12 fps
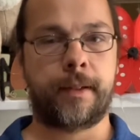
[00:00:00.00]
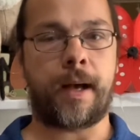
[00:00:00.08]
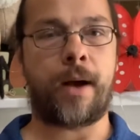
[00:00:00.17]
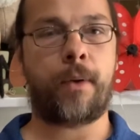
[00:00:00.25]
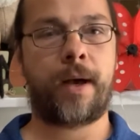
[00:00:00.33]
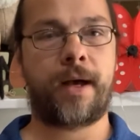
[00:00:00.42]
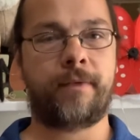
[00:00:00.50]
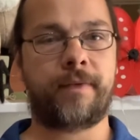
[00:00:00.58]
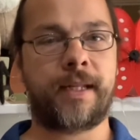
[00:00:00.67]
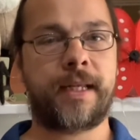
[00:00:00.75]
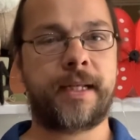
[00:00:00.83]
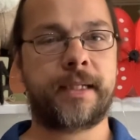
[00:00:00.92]
I will have
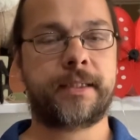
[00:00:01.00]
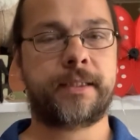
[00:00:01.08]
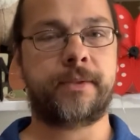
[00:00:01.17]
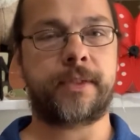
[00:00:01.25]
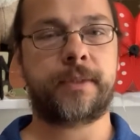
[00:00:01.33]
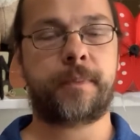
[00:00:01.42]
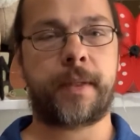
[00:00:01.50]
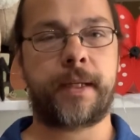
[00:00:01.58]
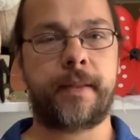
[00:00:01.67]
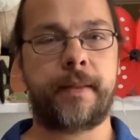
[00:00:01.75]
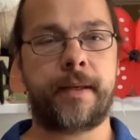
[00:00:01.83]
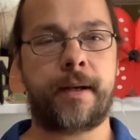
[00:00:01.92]
links to
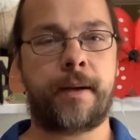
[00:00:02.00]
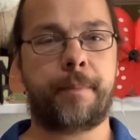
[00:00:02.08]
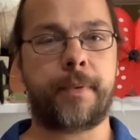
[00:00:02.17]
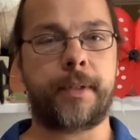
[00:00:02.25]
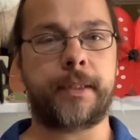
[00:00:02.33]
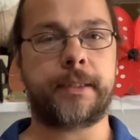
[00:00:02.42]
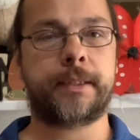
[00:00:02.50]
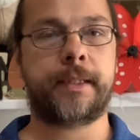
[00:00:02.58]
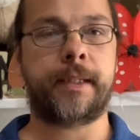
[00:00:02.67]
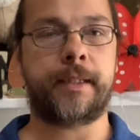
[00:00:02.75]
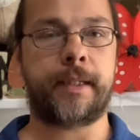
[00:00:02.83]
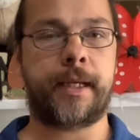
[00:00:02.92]
explain the operas
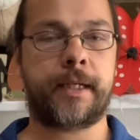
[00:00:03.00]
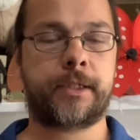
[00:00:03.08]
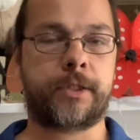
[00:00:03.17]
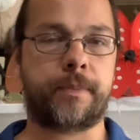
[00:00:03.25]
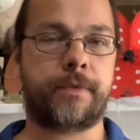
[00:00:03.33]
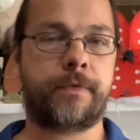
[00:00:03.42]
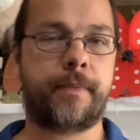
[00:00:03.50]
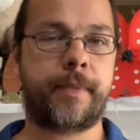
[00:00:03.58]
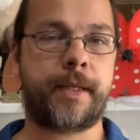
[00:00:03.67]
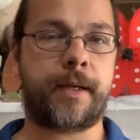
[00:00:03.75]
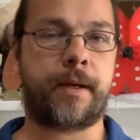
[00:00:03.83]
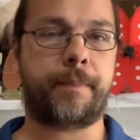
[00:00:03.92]
and excerpts from
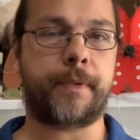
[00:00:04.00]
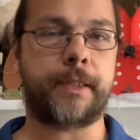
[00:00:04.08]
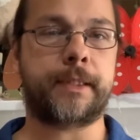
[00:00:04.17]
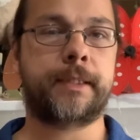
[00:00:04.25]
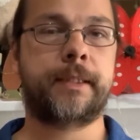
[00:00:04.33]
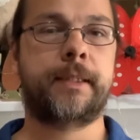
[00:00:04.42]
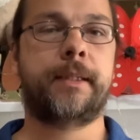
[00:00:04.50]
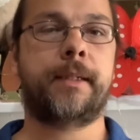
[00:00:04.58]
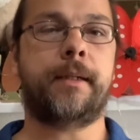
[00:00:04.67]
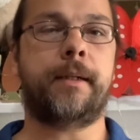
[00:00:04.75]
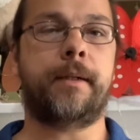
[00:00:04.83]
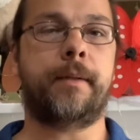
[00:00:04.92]
the operas,
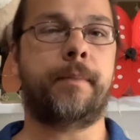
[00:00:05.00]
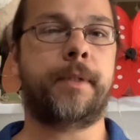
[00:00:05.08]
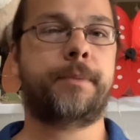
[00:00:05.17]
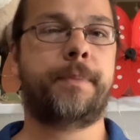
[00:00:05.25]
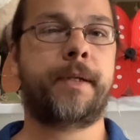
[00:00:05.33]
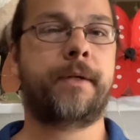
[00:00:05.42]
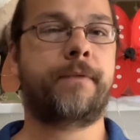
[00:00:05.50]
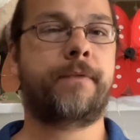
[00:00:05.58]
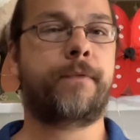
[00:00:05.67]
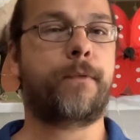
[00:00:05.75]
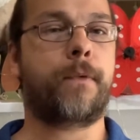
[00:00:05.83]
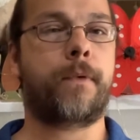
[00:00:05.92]
much better
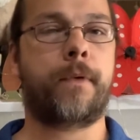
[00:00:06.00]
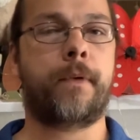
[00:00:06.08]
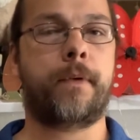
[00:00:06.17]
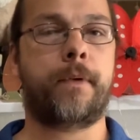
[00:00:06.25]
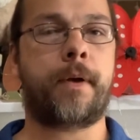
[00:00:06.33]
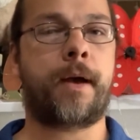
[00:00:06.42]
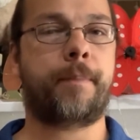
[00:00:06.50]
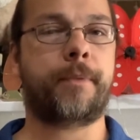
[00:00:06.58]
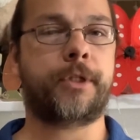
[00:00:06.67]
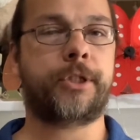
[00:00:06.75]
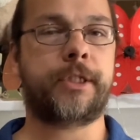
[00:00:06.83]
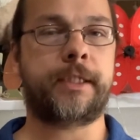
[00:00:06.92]
for opera
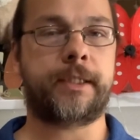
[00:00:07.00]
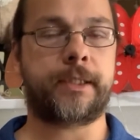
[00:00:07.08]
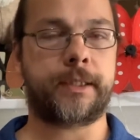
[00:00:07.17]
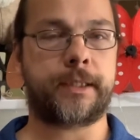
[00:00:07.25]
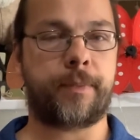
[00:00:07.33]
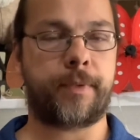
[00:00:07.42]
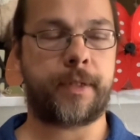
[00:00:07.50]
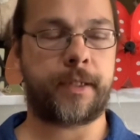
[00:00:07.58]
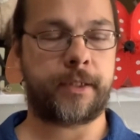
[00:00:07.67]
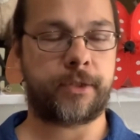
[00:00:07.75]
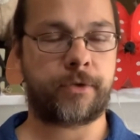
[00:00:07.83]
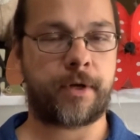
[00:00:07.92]
cheats or something to
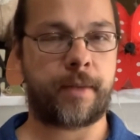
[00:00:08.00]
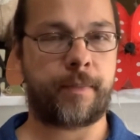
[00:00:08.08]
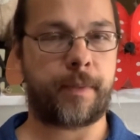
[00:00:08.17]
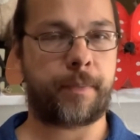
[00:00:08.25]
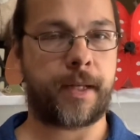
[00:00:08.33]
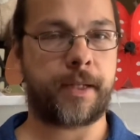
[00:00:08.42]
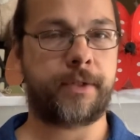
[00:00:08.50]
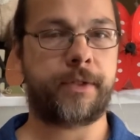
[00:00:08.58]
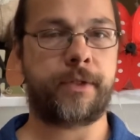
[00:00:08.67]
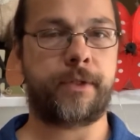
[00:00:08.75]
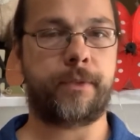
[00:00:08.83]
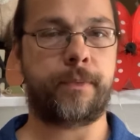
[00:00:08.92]
describe the plot to
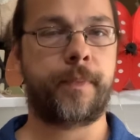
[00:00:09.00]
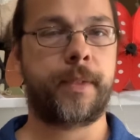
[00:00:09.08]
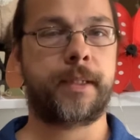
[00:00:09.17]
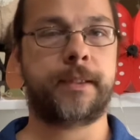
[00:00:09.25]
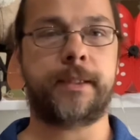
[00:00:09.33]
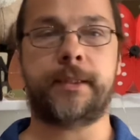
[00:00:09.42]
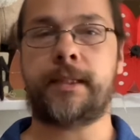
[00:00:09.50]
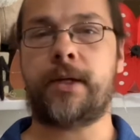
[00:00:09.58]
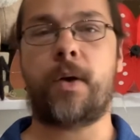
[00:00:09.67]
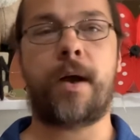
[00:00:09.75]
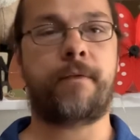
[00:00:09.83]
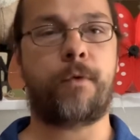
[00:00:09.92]
you, since I
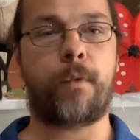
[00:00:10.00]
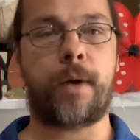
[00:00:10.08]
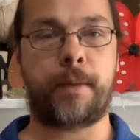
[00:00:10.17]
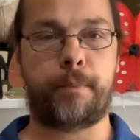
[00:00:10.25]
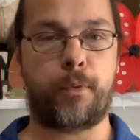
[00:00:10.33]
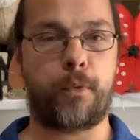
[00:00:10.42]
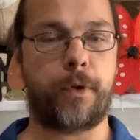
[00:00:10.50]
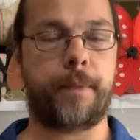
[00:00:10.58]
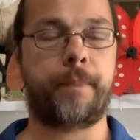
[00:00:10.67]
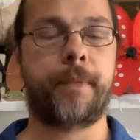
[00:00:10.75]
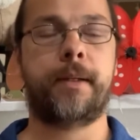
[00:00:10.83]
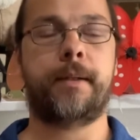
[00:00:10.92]
don't have a whiteboard
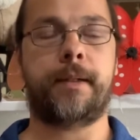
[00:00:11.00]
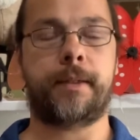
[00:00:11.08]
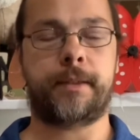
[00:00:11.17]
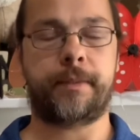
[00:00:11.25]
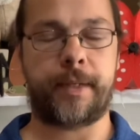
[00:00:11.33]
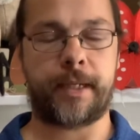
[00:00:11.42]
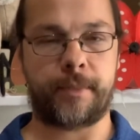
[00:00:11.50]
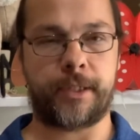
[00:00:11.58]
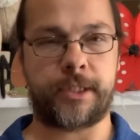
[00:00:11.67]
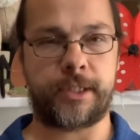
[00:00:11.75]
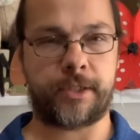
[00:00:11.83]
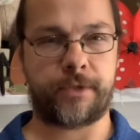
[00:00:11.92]
to make it
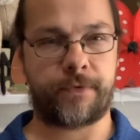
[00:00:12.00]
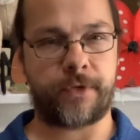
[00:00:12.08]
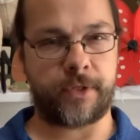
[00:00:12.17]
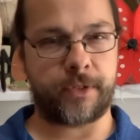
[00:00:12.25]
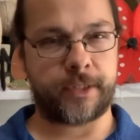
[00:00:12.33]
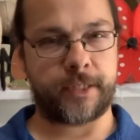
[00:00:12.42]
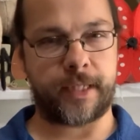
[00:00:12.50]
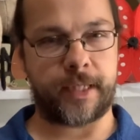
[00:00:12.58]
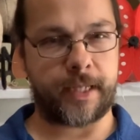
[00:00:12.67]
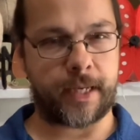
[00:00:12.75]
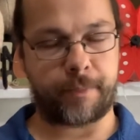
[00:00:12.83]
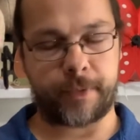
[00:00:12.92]
much easier for you to understand
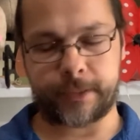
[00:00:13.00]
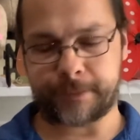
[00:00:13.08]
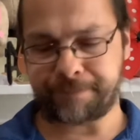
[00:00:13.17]
the operas.